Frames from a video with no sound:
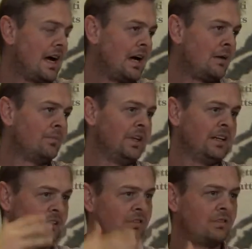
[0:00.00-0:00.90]

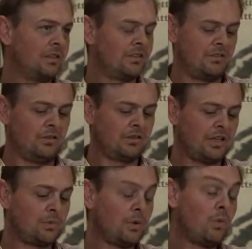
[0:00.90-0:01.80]
It's
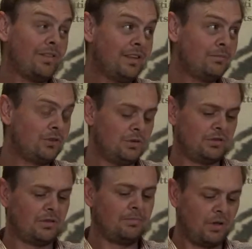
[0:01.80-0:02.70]
not that we want them to,
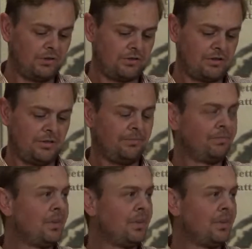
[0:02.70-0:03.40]
it's compulsory.